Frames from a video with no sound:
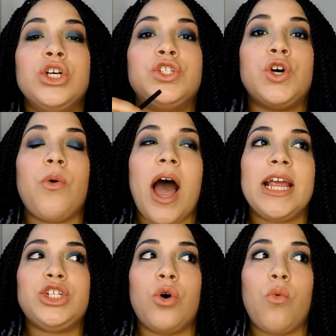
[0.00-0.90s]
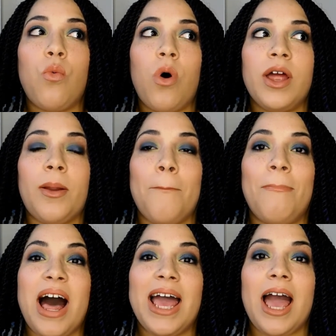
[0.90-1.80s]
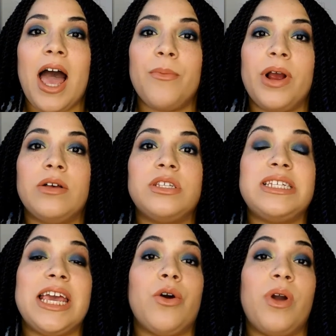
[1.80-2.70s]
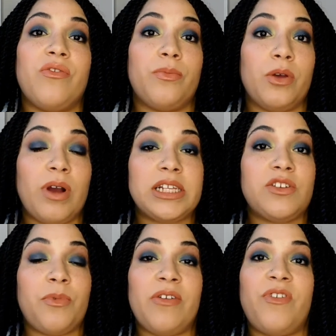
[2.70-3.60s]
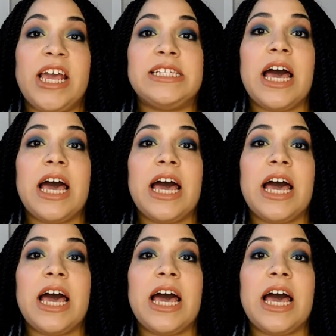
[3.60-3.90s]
So I don't want my eyebrows to take away from the rest of my face.